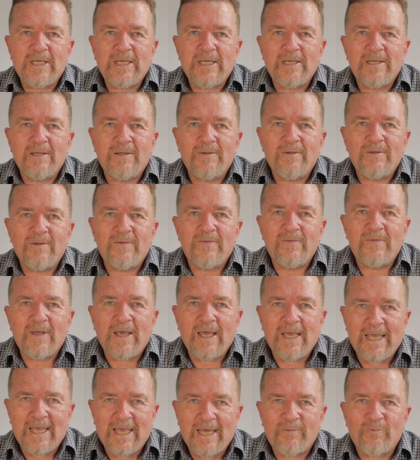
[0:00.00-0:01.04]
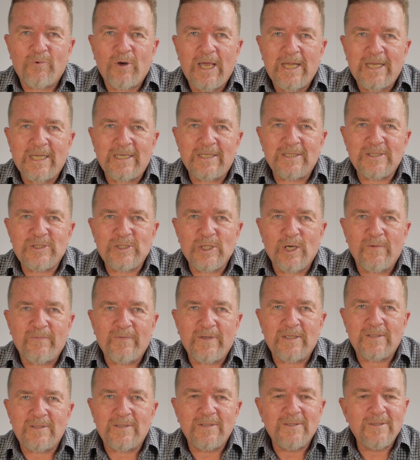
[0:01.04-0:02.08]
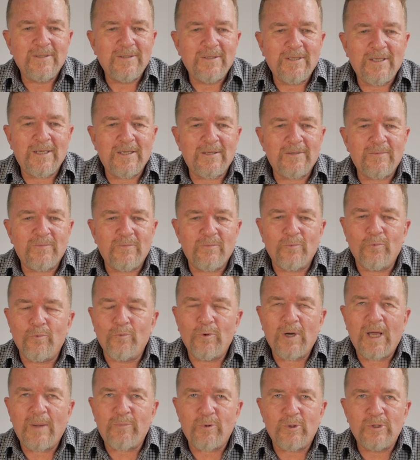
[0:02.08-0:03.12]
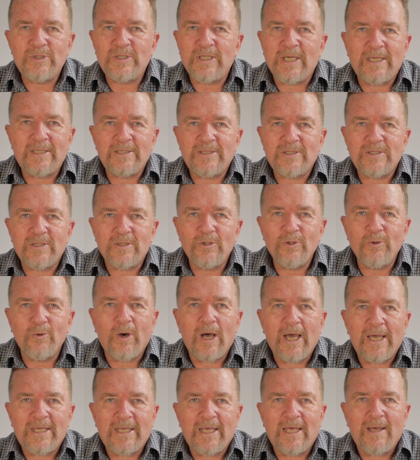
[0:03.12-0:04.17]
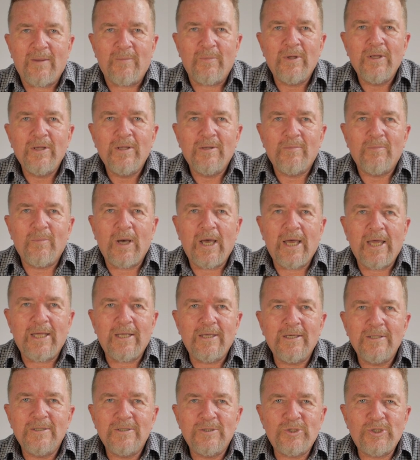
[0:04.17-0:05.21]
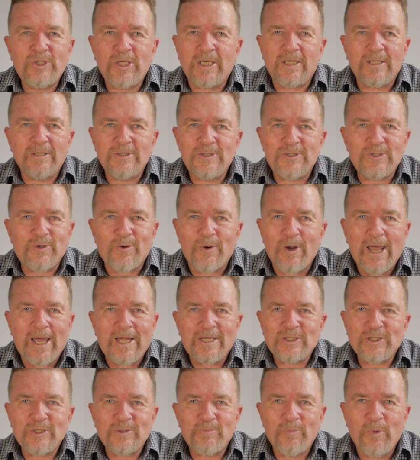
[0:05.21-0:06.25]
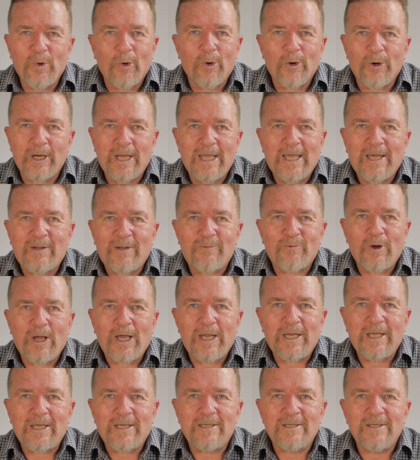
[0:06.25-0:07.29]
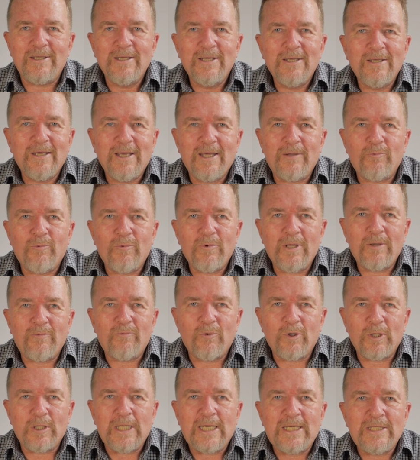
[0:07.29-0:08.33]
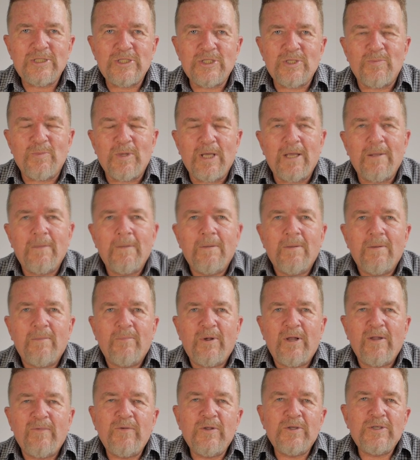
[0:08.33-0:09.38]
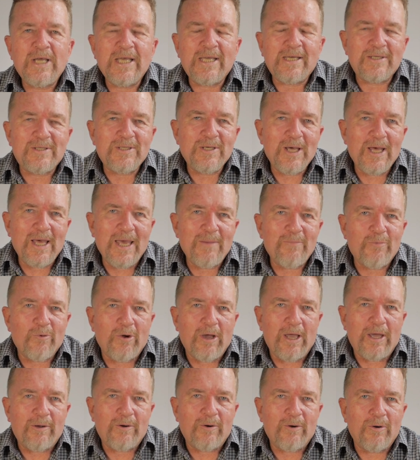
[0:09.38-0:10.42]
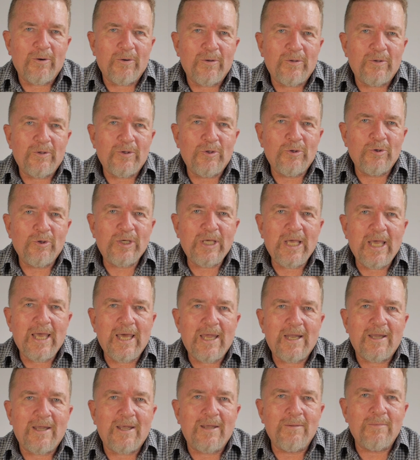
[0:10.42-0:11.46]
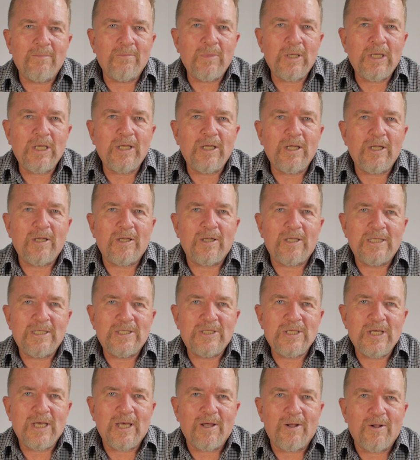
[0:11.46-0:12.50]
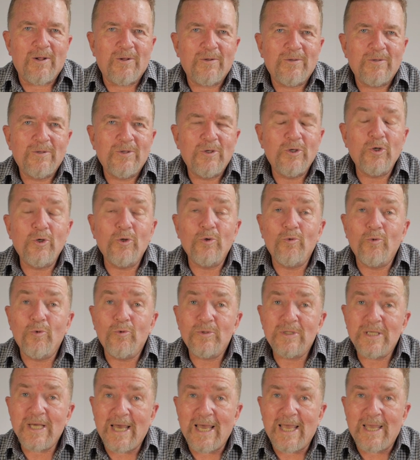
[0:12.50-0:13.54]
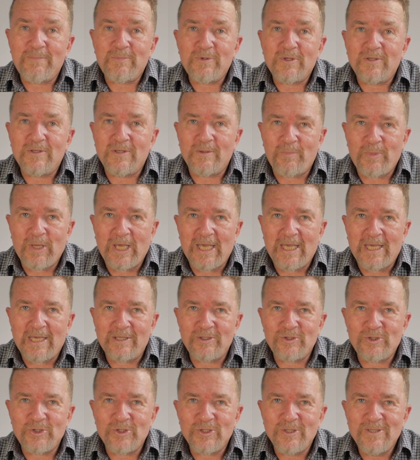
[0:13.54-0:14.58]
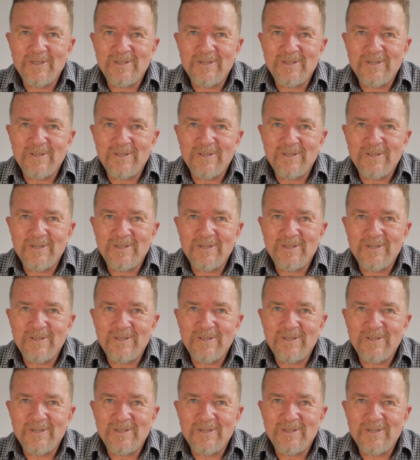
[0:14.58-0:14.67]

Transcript: in the handwriting itself. It it represents who I am. My chicken scratch poor handwriting. It, it it relates to me. But if you take a typewriter, you can't immediately tell who typed the page